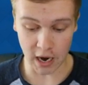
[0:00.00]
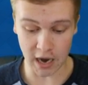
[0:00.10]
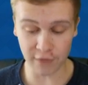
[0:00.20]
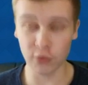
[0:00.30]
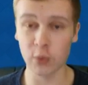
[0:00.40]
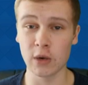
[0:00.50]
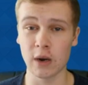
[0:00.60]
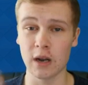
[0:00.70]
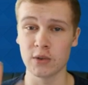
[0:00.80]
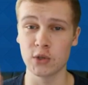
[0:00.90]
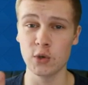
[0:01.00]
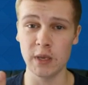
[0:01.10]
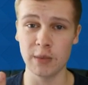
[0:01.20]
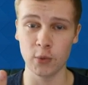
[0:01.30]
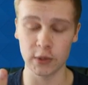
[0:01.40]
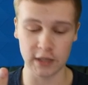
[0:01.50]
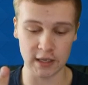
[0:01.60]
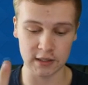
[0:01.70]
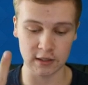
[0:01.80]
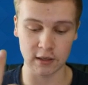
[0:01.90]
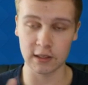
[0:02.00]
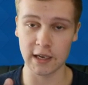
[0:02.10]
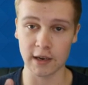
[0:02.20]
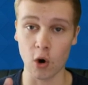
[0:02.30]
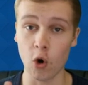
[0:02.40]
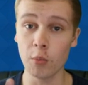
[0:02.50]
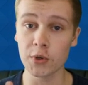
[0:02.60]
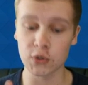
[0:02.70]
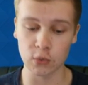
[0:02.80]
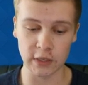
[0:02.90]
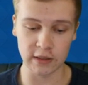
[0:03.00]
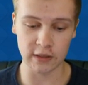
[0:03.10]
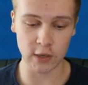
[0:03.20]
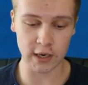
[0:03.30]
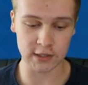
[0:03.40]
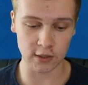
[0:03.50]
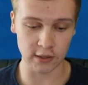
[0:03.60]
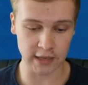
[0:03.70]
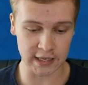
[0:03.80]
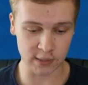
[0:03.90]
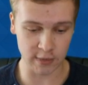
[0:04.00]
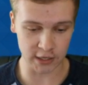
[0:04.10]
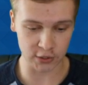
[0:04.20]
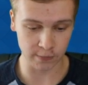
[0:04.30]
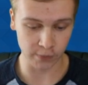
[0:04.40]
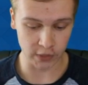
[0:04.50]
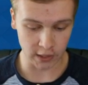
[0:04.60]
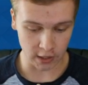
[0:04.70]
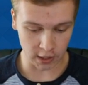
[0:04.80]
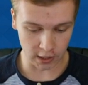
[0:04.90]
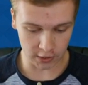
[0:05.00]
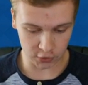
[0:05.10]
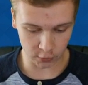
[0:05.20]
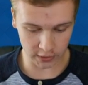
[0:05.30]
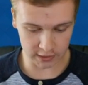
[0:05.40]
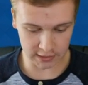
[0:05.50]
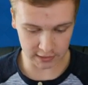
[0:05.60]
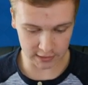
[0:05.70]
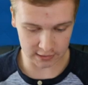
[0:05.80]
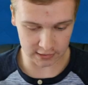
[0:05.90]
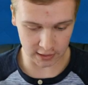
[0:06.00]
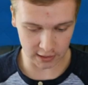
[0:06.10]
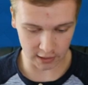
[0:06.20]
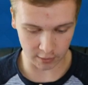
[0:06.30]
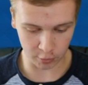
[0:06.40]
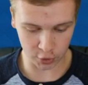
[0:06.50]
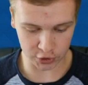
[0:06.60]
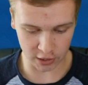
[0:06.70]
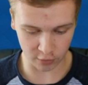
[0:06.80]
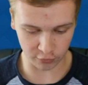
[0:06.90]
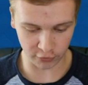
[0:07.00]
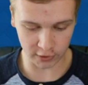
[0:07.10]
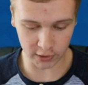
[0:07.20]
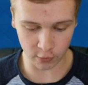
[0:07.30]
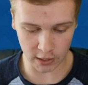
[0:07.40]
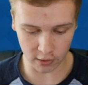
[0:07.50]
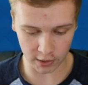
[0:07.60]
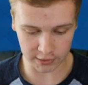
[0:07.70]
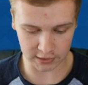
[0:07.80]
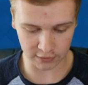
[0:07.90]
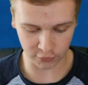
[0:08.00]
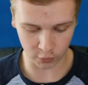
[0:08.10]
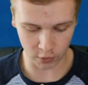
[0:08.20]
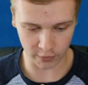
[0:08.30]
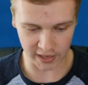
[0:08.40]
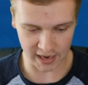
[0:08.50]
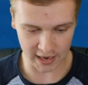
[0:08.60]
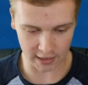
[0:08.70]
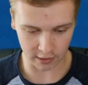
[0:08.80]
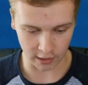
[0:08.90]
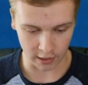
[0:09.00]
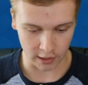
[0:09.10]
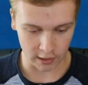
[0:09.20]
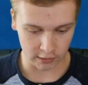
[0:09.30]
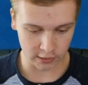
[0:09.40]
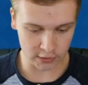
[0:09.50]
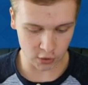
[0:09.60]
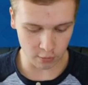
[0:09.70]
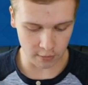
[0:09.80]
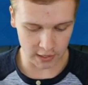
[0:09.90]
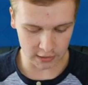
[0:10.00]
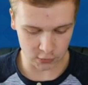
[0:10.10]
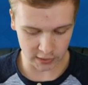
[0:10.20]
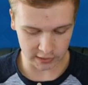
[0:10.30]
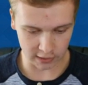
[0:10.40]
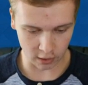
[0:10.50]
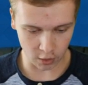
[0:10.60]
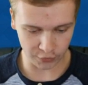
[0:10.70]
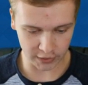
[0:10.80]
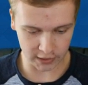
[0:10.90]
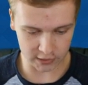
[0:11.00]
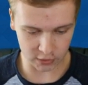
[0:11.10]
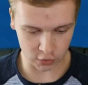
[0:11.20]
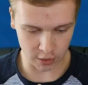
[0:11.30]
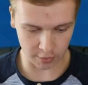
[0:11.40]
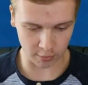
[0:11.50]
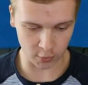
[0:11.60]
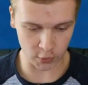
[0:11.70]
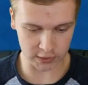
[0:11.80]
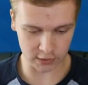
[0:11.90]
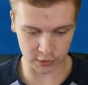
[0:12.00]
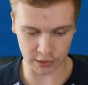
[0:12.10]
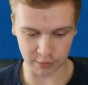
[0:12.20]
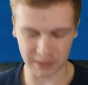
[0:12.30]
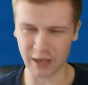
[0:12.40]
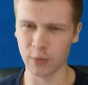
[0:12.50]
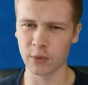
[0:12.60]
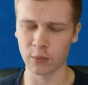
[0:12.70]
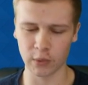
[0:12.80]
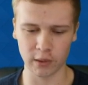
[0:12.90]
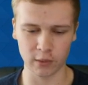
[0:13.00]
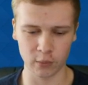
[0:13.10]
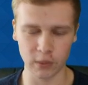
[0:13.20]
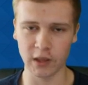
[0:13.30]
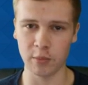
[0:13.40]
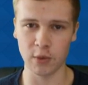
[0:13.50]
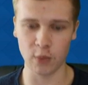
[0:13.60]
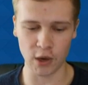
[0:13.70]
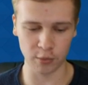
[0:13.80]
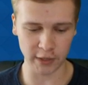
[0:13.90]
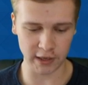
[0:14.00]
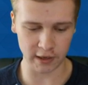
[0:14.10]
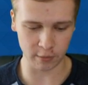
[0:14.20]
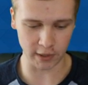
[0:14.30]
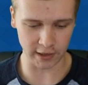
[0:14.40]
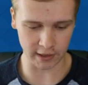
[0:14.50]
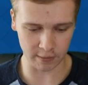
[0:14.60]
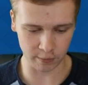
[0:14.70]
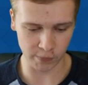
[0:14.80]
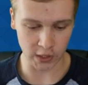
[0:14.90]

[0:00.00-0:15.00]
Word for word: I've 3 crown two people with this deck, almost 3. You guys saw the last match. Uh, so we're going to take this uh, push out fairly well, honestly, for what we had. Let's go minions right there. Hopefully he doesn't drop a poison or something. That wouldn't really, really be well played by him.